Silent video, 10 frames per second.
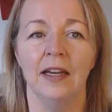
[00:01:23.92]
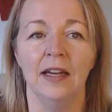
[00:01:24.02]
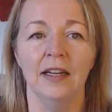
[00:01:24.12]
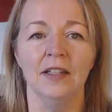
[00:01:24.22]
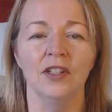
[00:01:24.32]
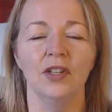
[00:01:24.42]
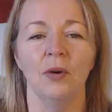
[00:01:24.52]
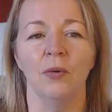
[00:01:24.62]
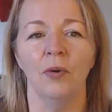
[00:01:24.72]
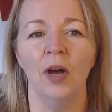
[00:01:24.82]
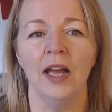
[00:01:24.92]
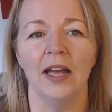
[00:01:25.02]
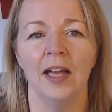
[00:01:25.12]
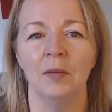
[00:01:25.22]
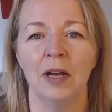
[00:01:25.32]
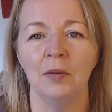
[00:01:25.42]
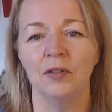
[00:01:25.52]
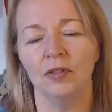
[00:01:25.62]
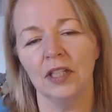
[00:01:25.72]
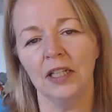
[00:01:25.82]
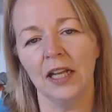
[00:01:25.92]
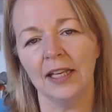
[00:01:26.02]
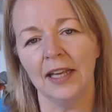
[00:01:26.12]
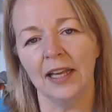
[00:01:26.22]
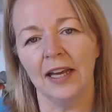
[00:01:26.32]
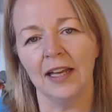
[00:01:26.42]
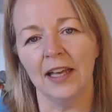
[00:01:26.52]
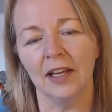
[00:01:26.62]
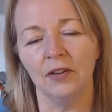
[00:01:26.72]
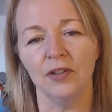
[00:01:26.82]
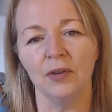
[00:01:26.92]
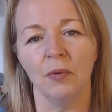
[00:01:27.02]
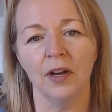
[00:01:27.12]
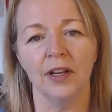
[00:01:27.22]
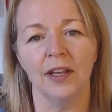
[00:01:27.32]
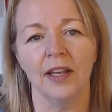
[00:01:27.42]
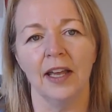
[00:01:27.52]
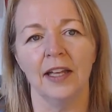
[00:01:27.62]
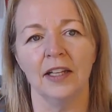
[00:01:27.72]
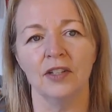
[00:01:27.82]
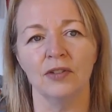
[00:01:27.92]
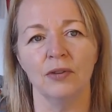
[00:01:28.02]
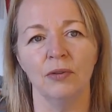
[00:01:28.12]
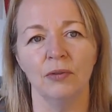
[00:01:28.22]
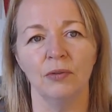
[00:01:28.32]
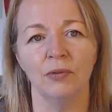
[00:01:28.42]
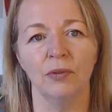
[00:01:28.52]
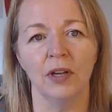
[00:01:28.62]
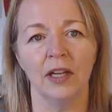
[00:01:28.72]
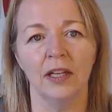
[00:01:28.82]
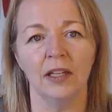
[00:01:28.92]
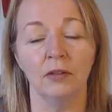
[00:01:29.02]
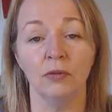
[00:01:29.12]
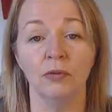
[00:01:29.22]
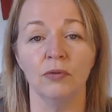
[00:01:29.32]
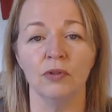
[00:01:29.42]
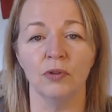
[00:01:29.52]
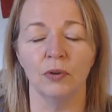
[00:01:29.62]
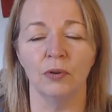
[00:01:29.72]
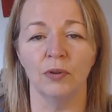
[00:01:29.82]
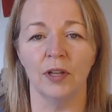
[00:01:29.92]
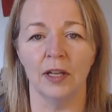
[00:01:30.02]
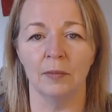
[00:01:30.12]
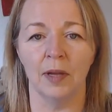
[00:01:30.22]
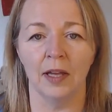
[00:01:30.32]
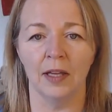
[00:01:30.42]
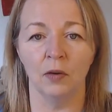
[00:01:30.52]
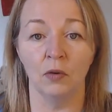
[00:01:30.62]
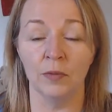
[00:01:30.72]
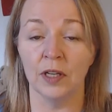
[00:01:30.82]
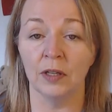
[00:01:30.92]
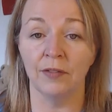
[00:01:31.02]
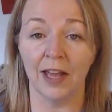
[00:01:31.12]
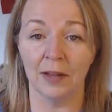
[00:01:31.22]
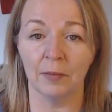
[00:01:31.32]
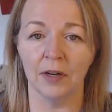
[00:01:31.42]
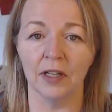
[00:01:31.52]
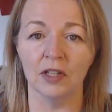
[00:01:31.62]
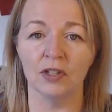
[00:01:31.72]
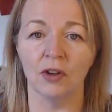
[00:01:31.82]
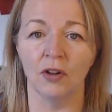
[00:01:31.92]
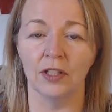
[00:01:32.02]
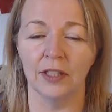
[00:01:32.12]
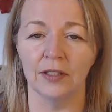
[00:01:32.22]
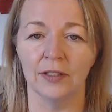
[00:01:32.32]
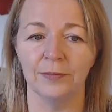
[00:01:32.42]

So I was really lucky. I got to work in a school, in a local school in my hometown of Edinburgh in Scotland.